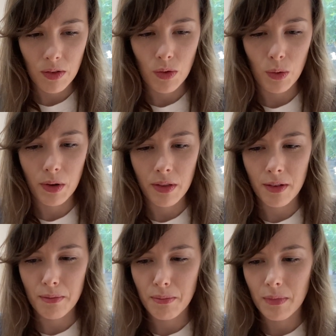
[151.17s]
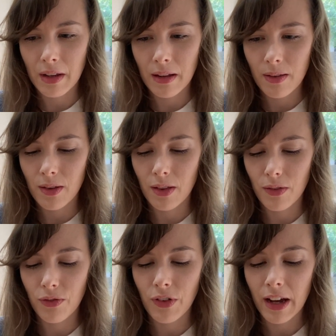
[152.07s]
store them next to the
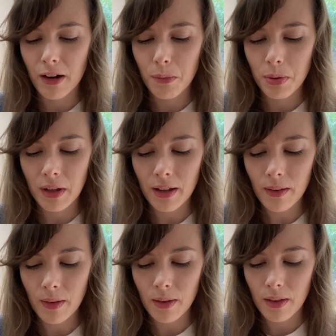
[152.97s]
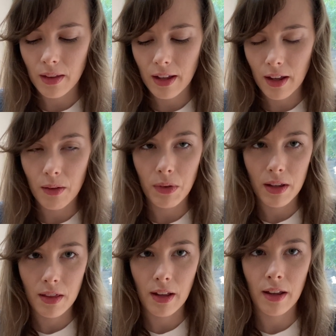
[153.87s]
fireplace, like we, the,